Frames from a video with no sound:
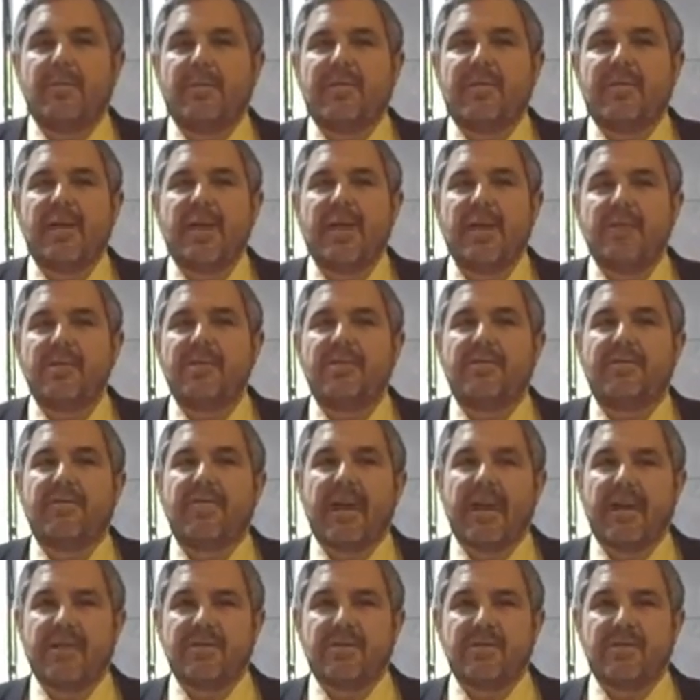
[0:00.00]
tens of
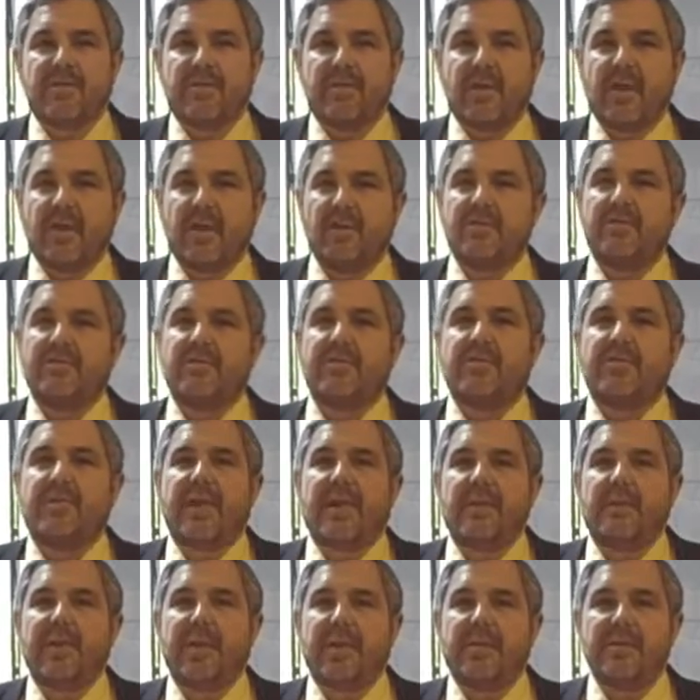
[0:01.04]
thousands of dollars of
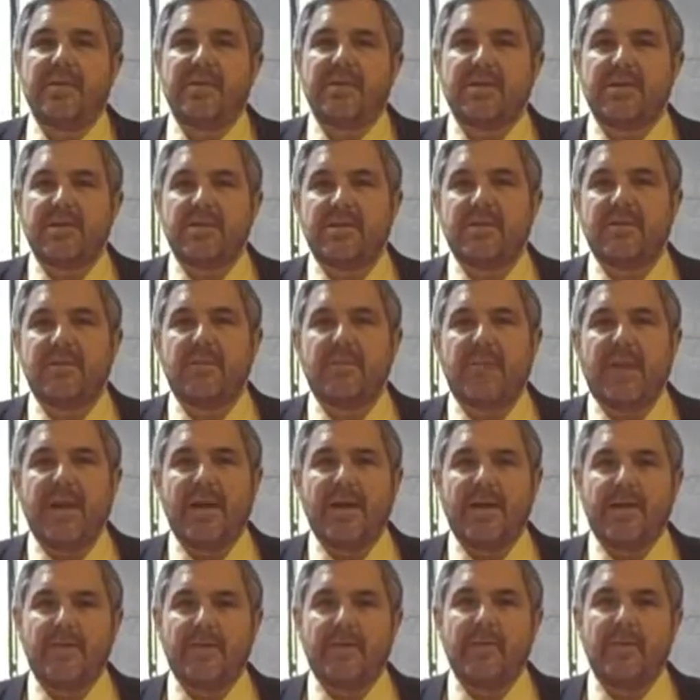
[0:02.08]
down payment assistance to buy
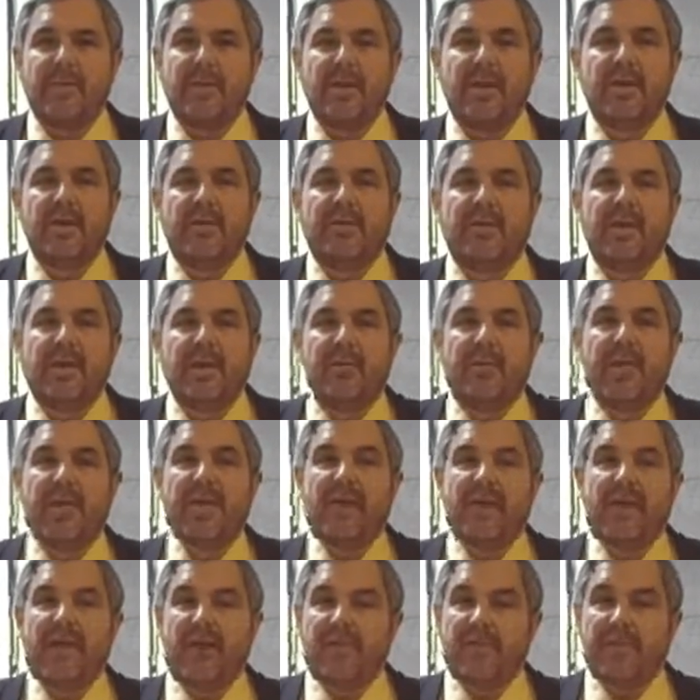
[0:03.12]
a home that it
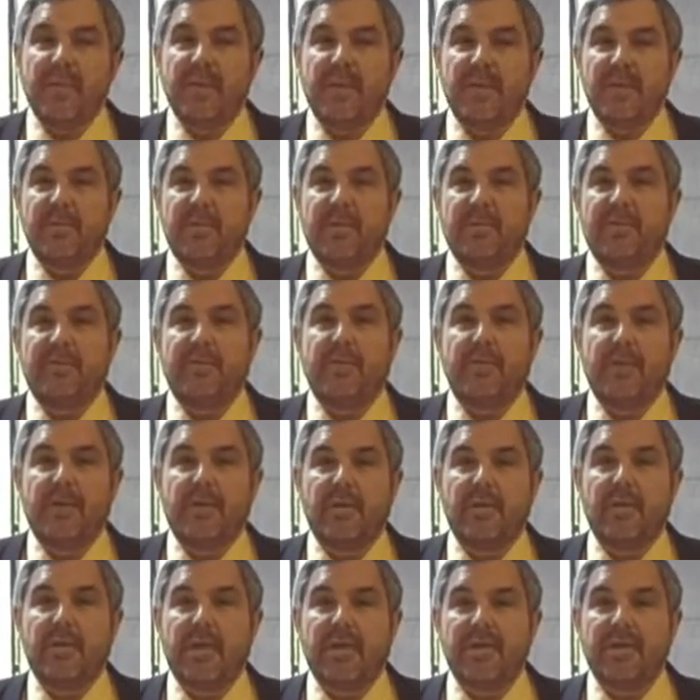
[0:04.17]
might not have been able to afford
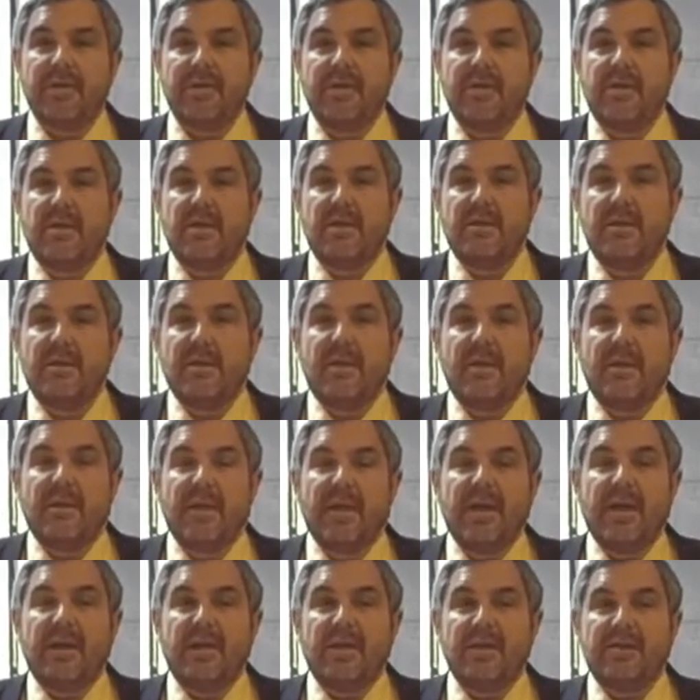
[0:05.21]
otherwise,
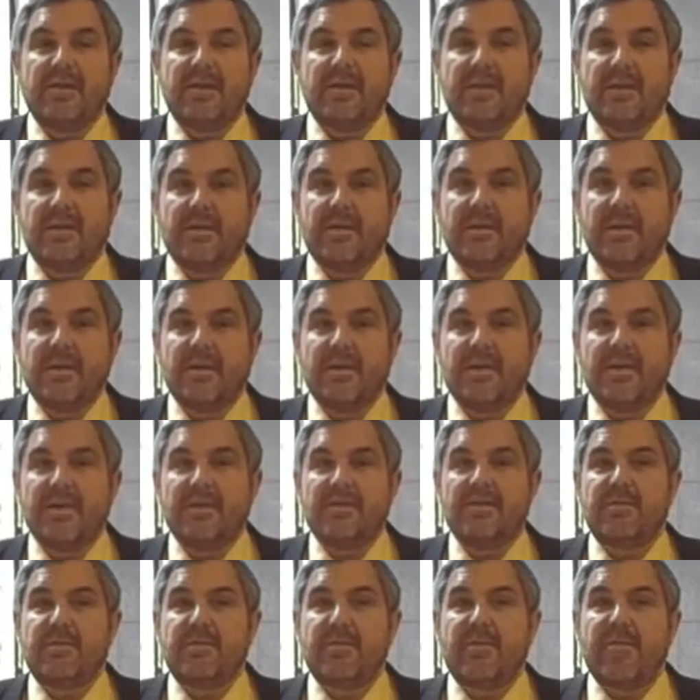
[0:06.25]
and
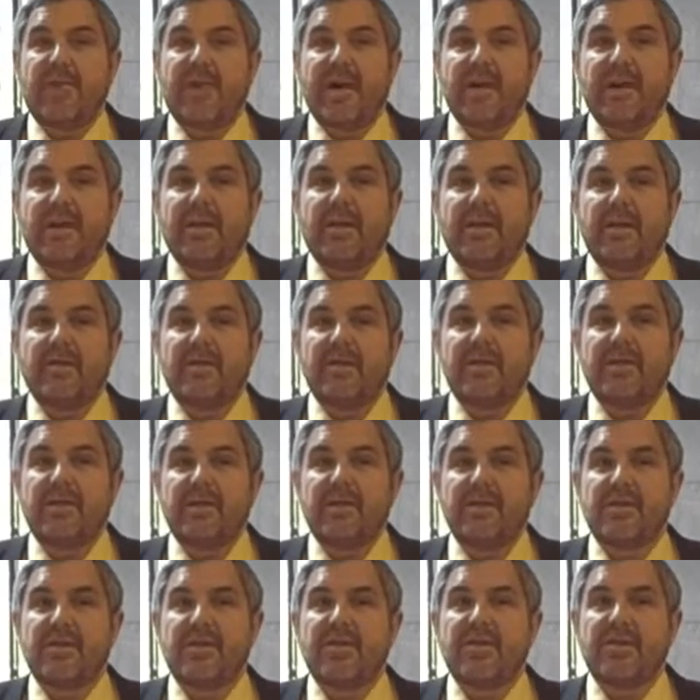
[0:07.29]
it's providing kind of a
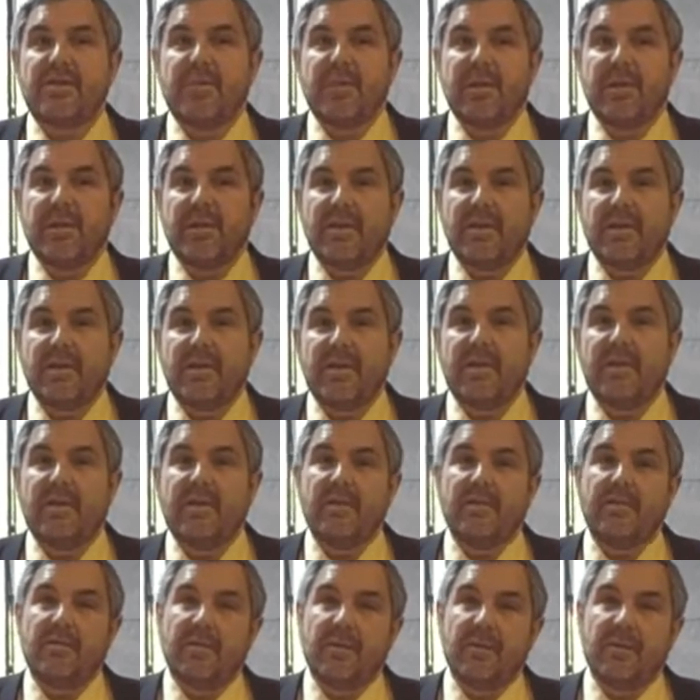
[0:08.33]
stability in
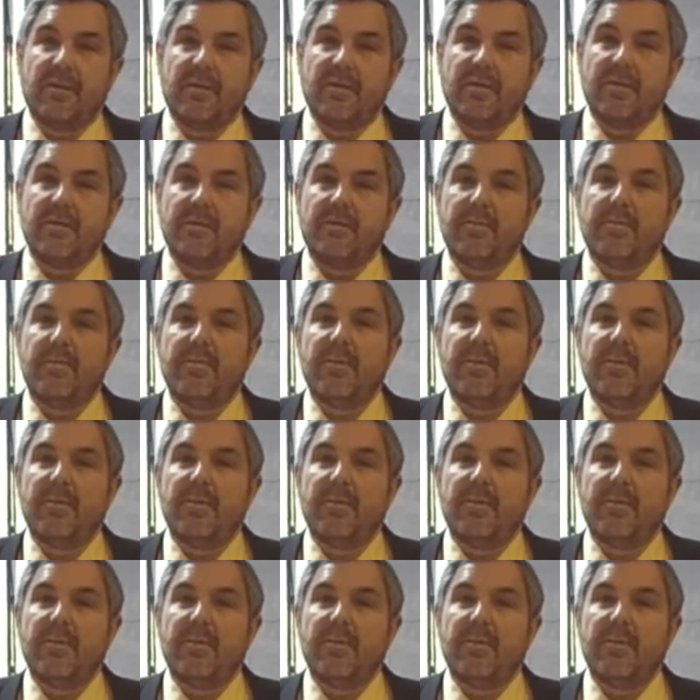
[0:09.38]
the